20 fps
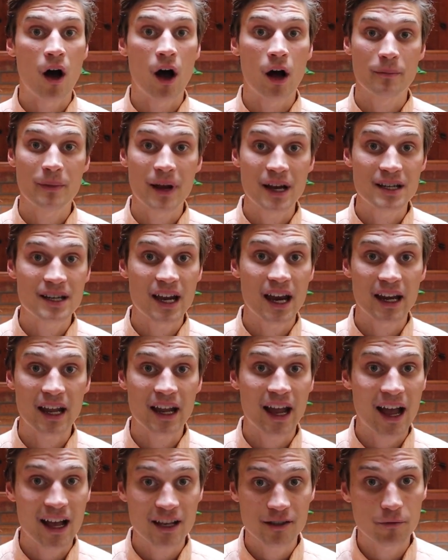on
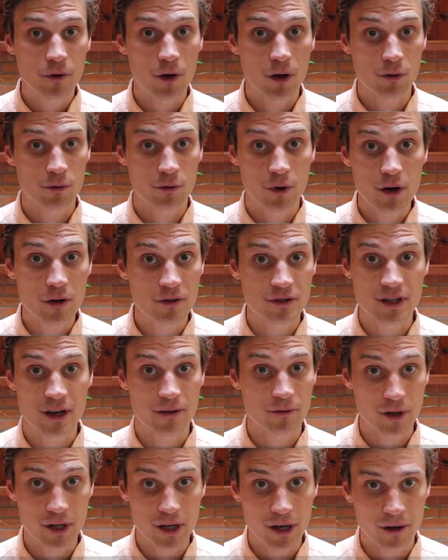maintaining asphalt roads
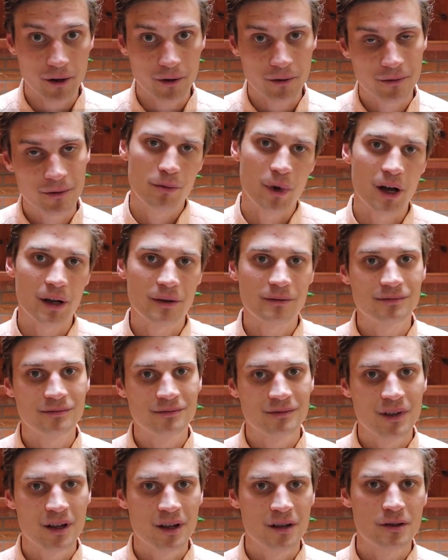every year,
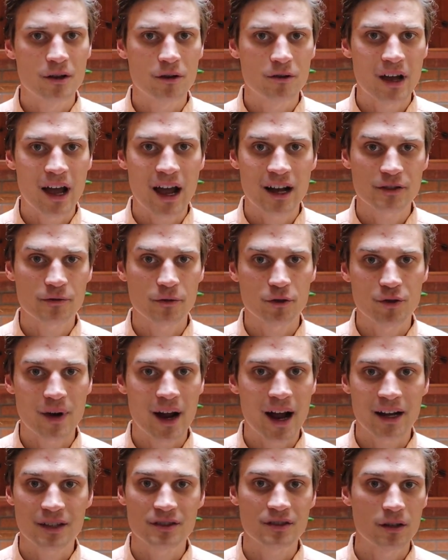but No Tax for
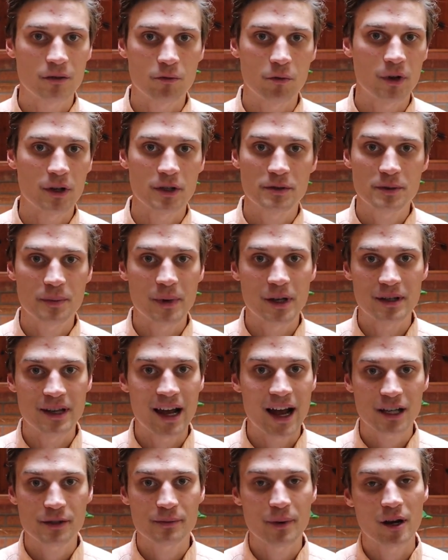Tracks didn't want to spend
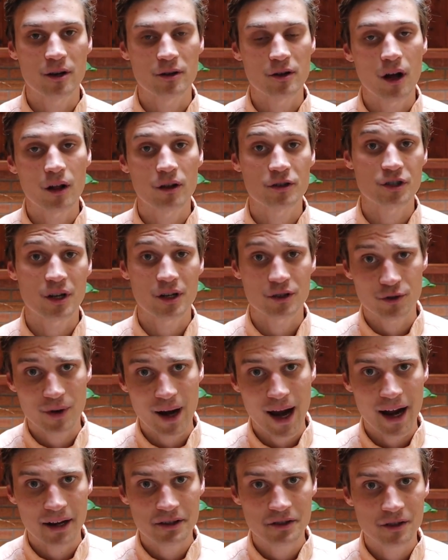taxpayer dollars on
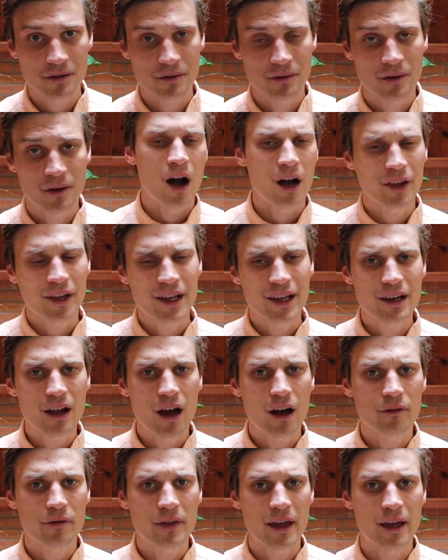tracks. Oddly
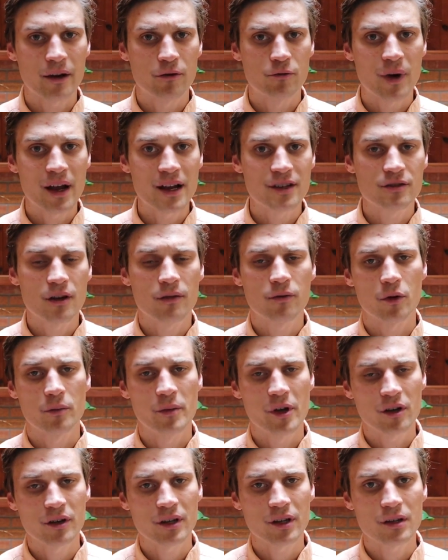enough, they had raised over $1
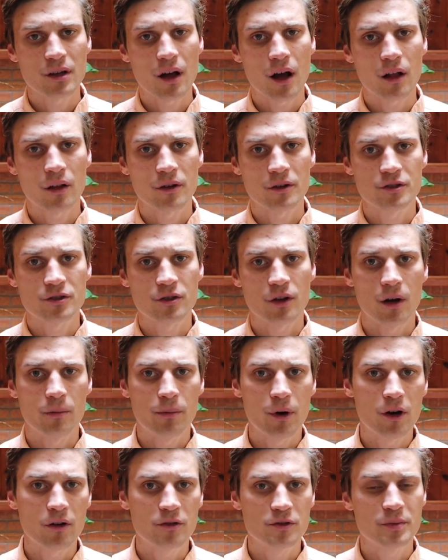million to
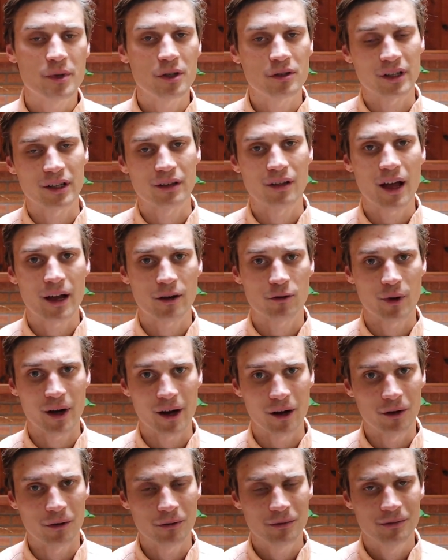oppose building light
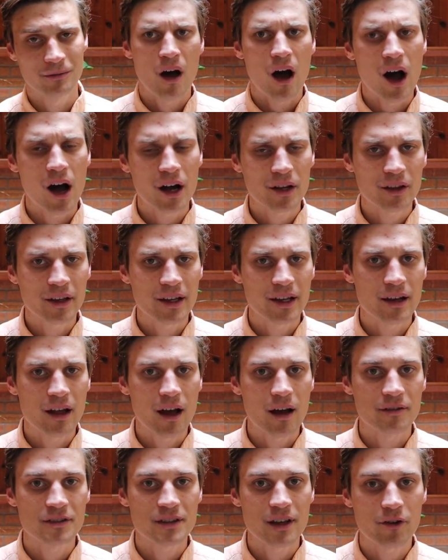rail. Oddly
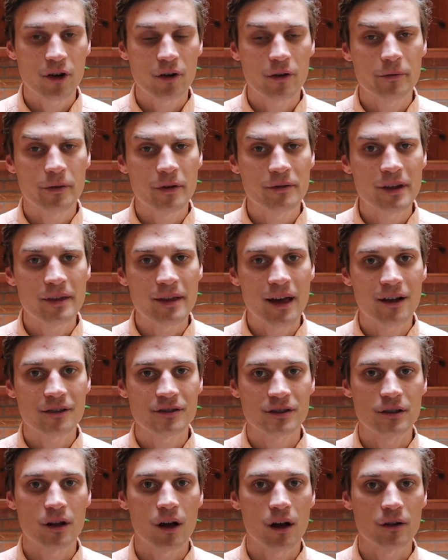enough,
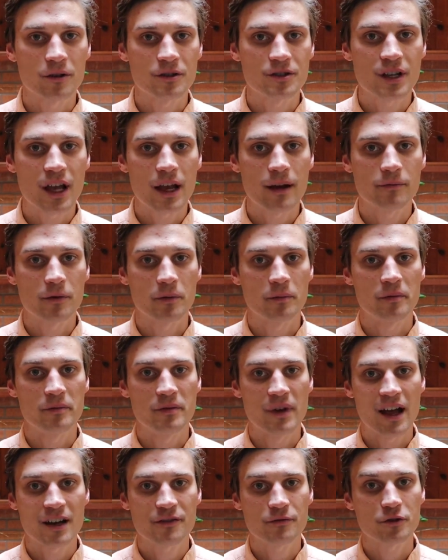$750,000 came from
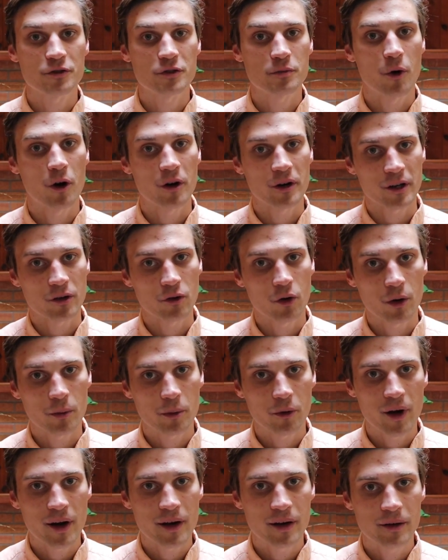Nashville Smart
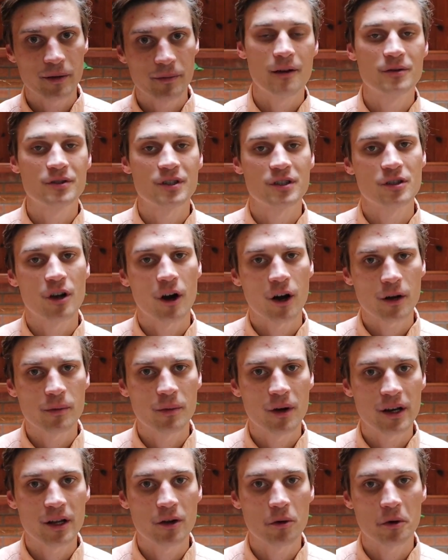Incorporated. It was a
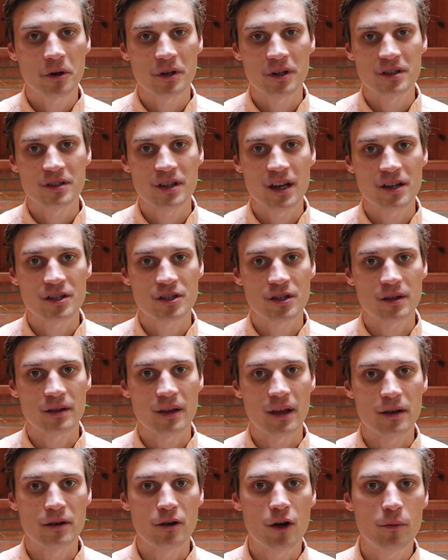dark money
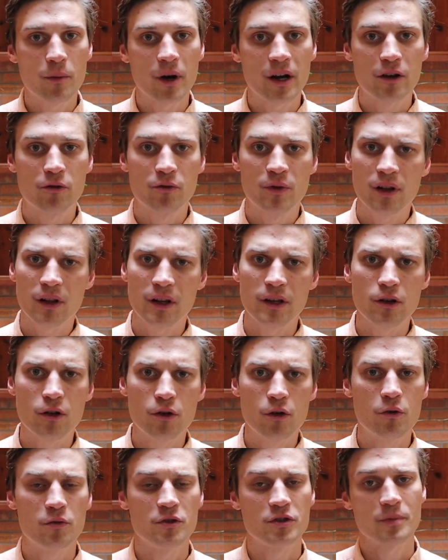organization that nobody really
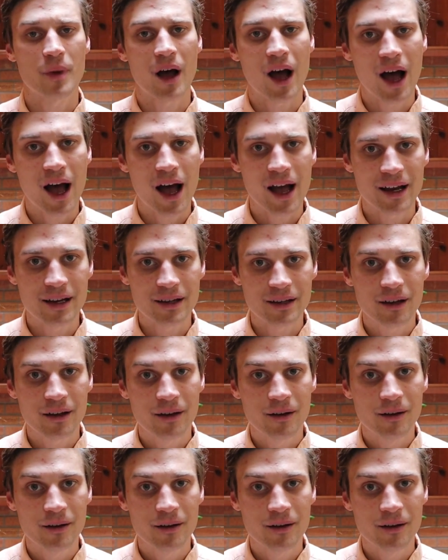knew who was behind.